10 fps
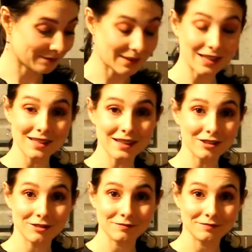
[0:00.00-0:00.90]
That's
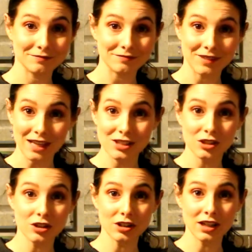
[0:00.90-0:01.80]
it. That's the
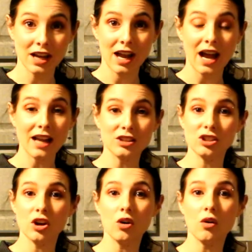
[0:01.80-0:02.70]
curry. And
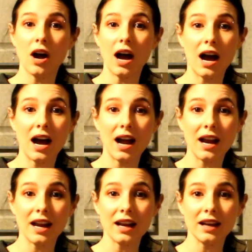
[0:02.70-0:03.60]
so
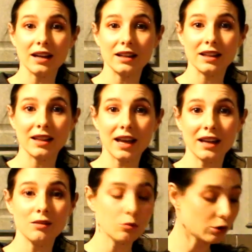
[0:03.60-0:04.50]
I
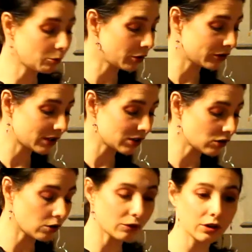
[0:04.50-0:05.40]
then will put this
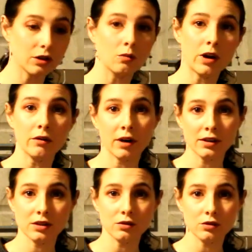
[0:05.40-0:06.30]
over white
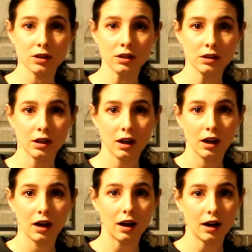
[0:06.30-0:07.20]
rice usually.
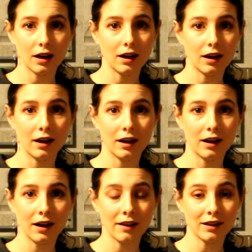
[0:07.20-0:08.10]

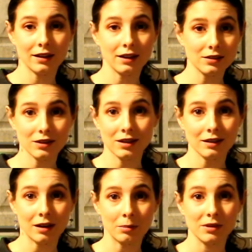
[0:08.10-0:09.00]
And then the kids will eat it
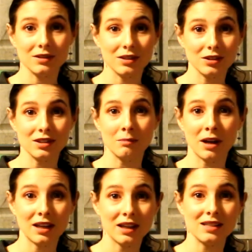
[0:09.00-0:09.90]
up. Seriously, my
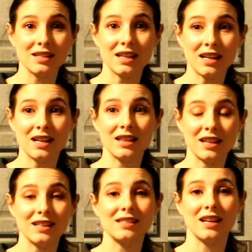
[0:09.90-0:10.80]
kids eat
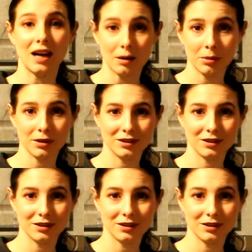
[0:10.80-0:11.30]
this up.